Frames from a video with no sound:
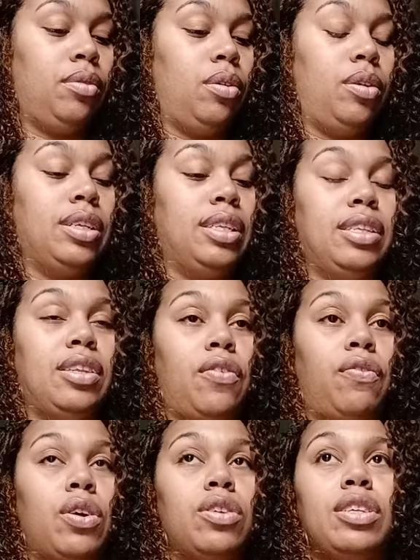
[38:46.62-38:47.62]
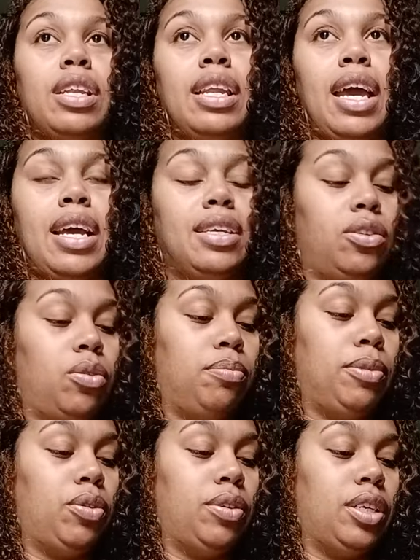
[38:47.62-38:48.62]
This is their first, last, or
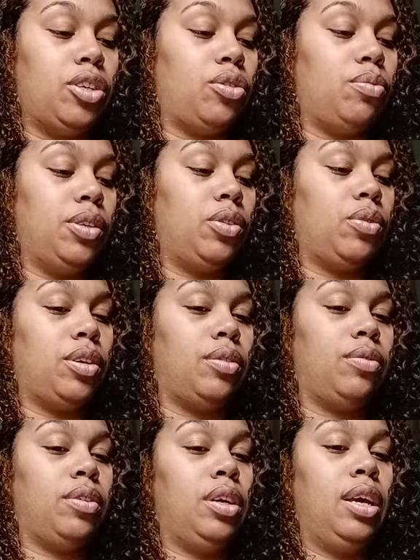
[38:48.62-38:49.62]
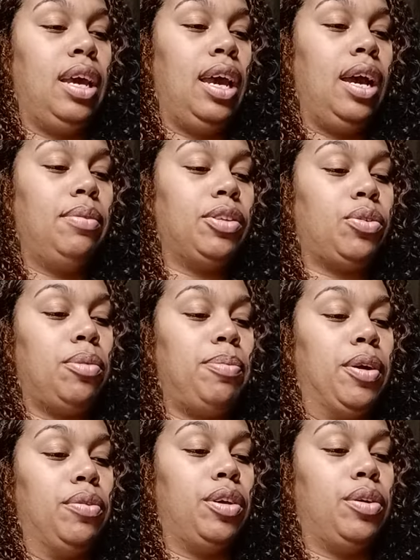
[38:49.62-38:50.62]
middle initial. What's going on? How does
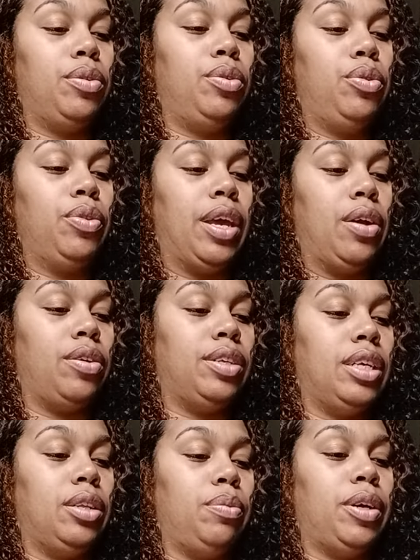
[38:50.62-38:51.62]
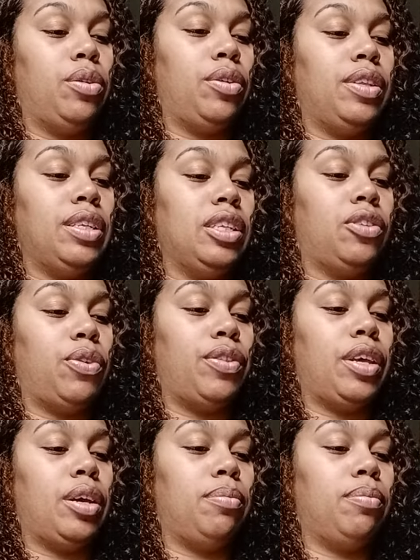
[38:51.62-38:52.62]
Scorpio know who they are dealing with or this is for
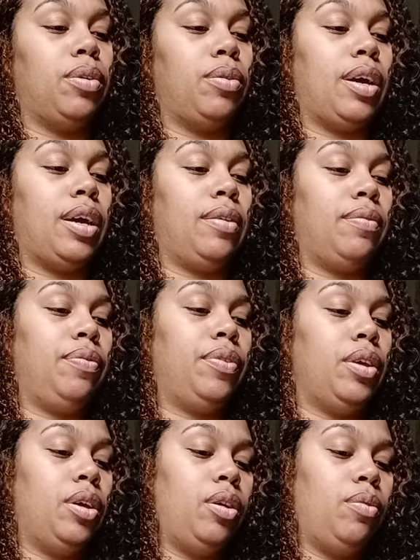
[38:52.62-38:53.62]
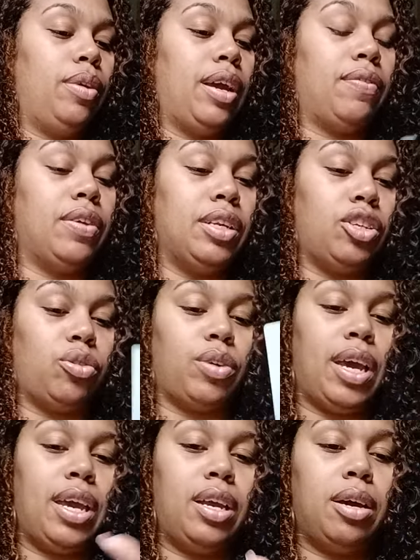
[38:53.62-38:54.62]
them, okay? You have the initial
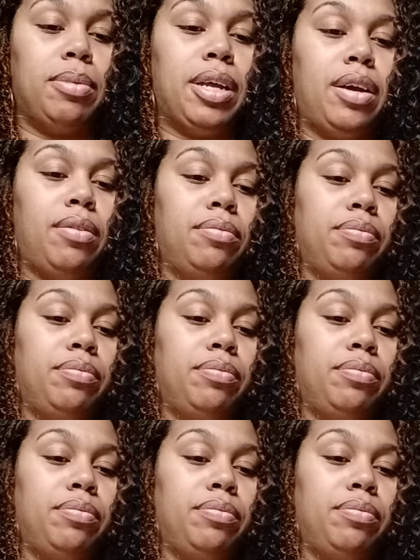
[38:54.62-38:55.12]
K coming out.